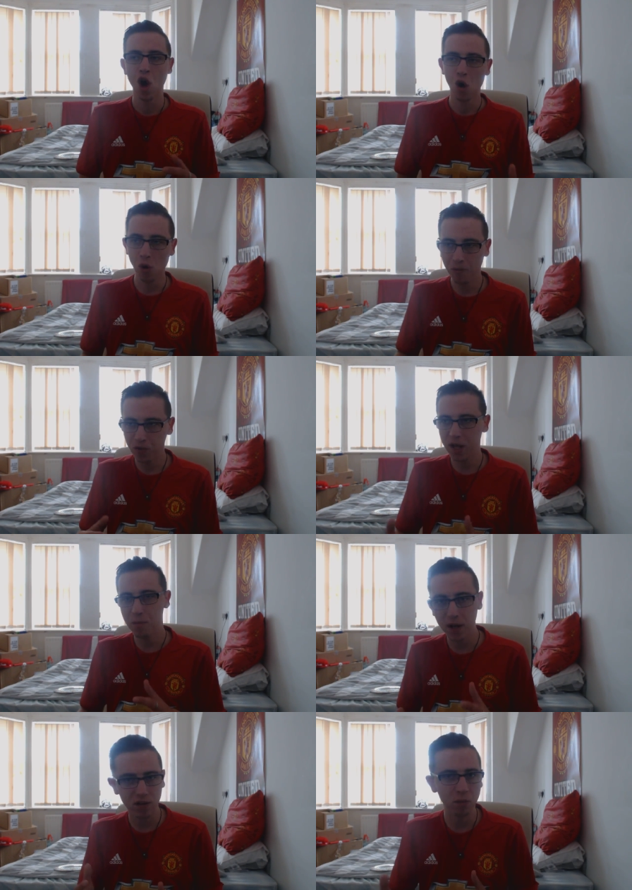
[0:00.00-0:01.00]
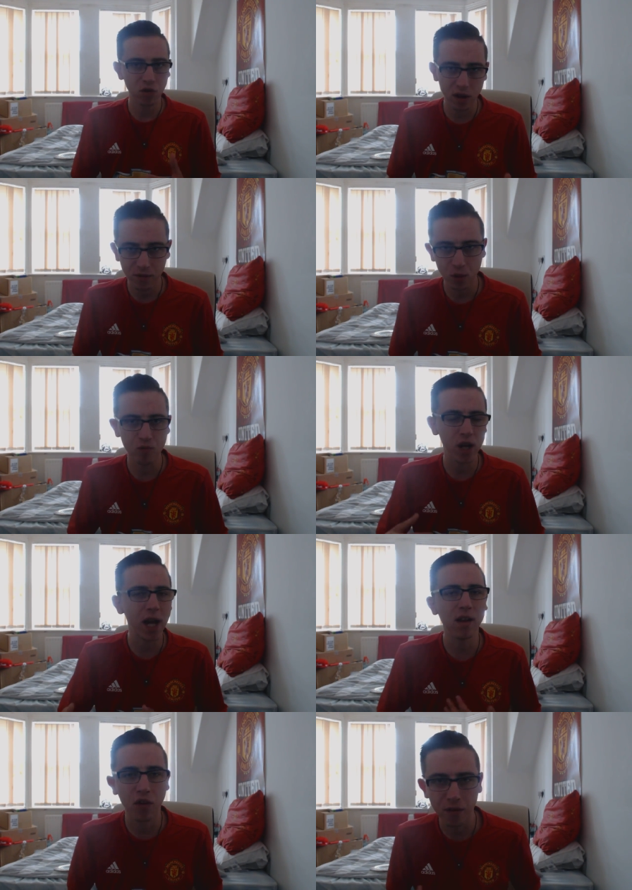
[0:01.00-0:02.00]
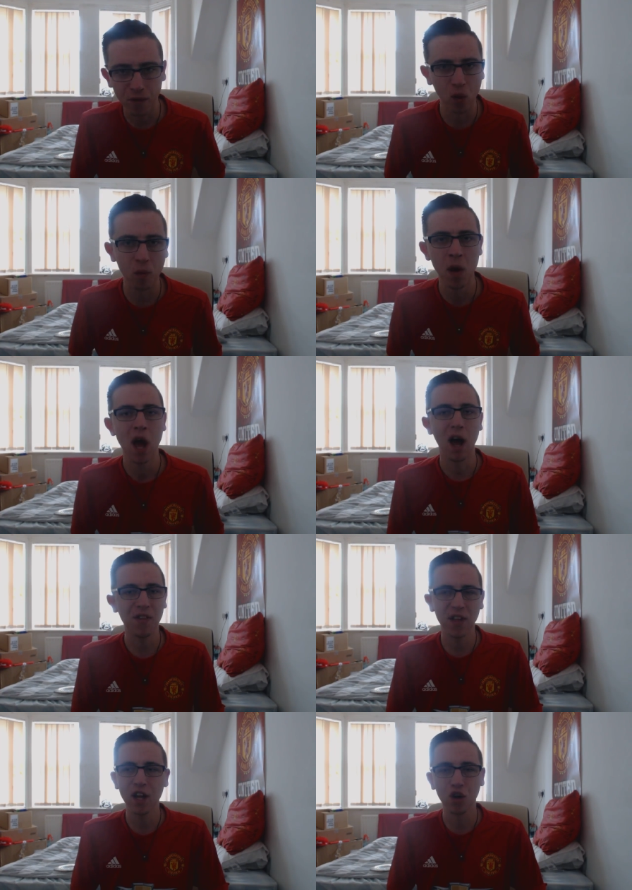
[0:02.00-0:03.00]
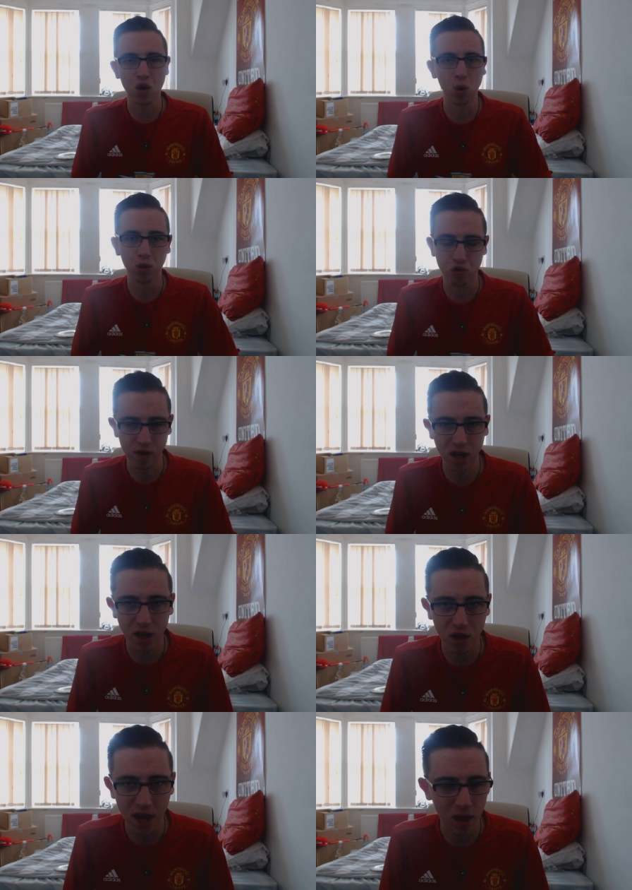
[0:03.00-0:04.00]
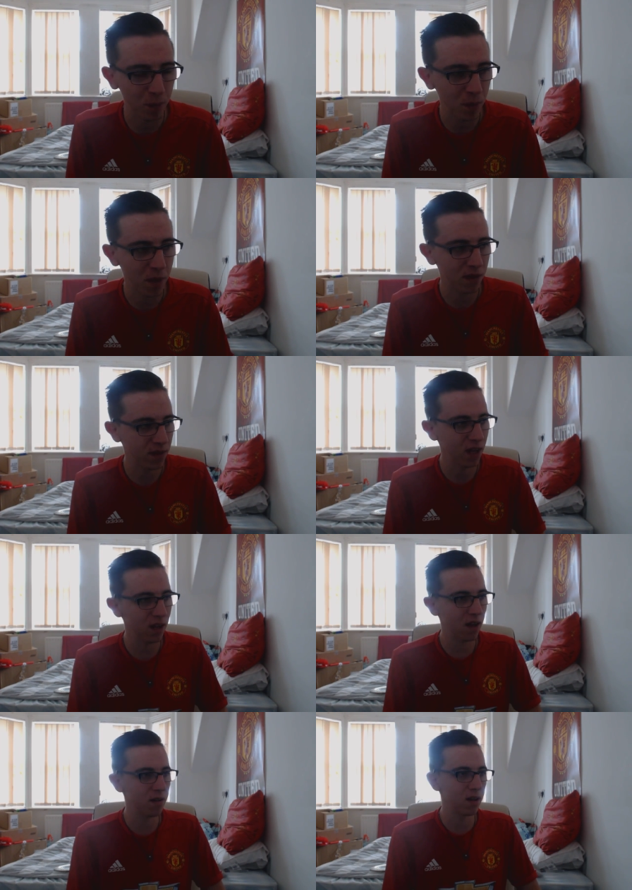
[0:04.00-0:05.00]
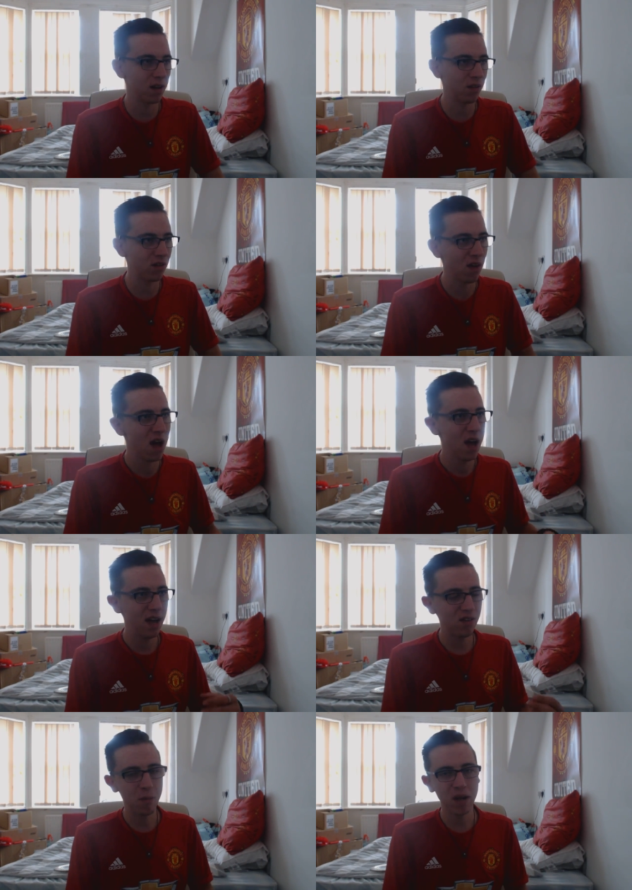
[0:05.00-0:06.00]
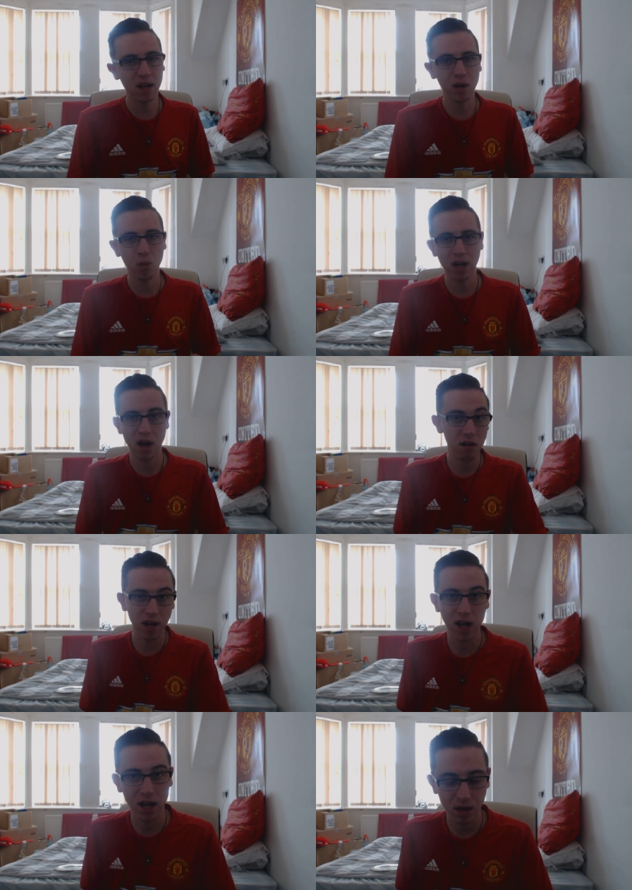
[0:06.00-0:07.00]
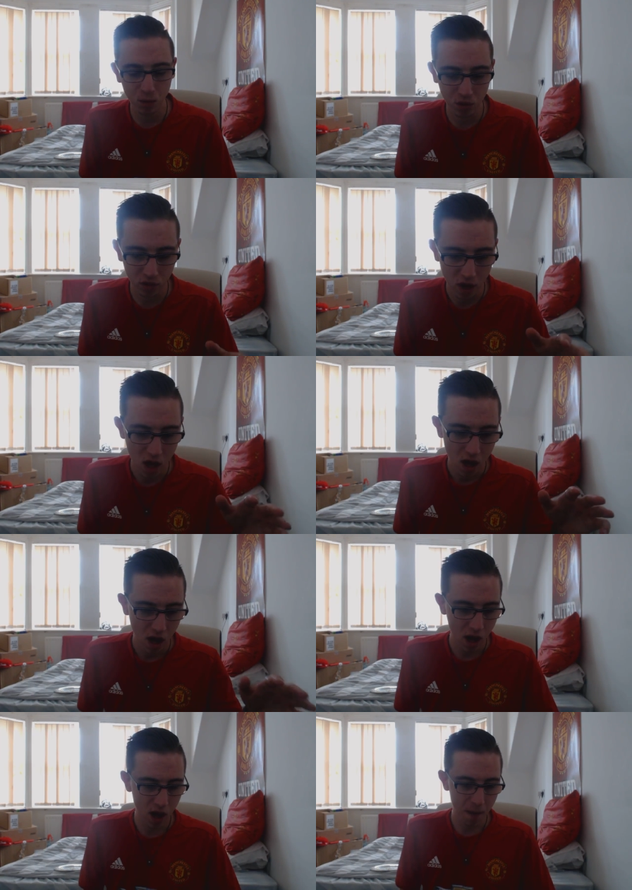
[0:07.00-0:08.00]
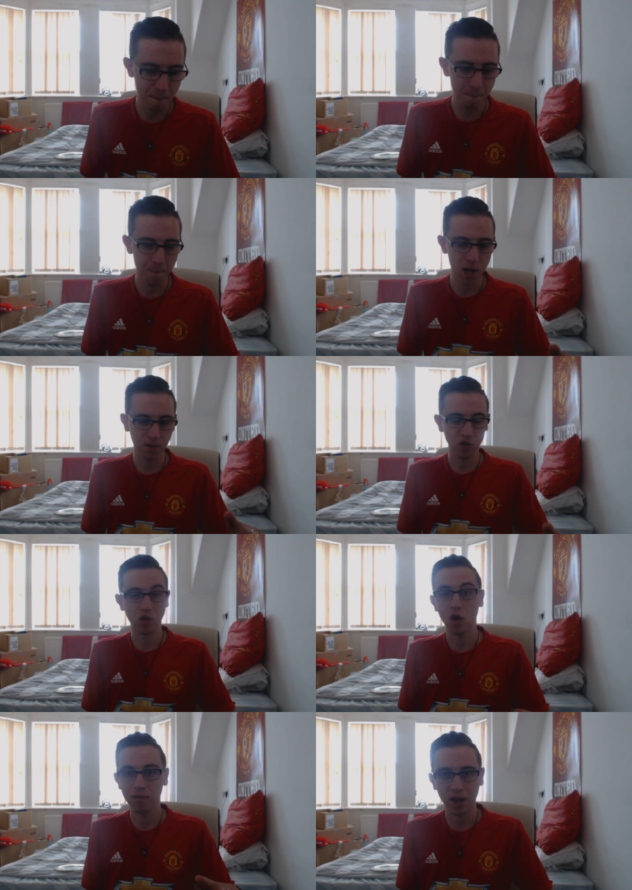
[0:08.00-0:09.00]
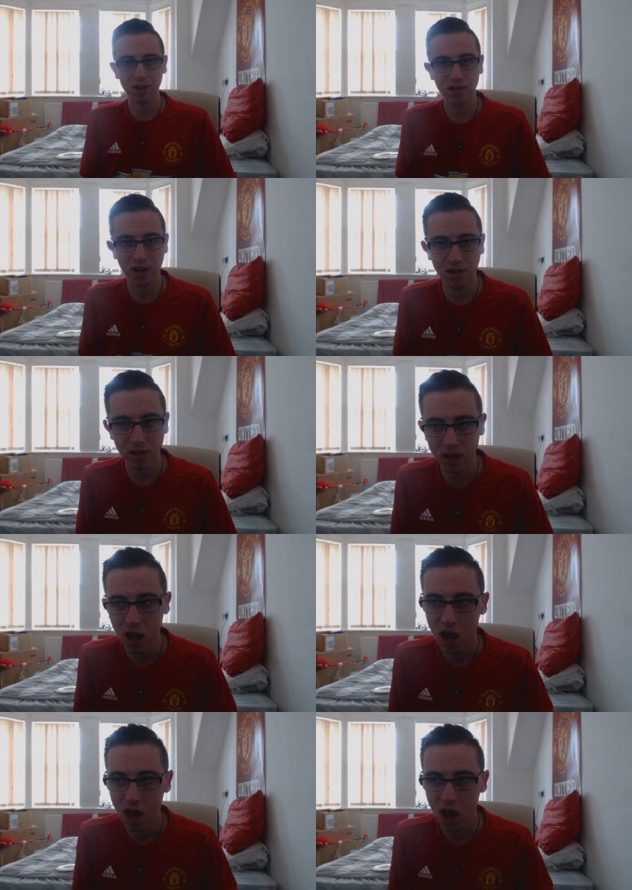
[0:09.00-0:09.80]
hopefully he picks himself up, regains the form. I think a goal's really going to help him. I think uh, it's it's a bit like when Harry Kane was um, at the start of last season,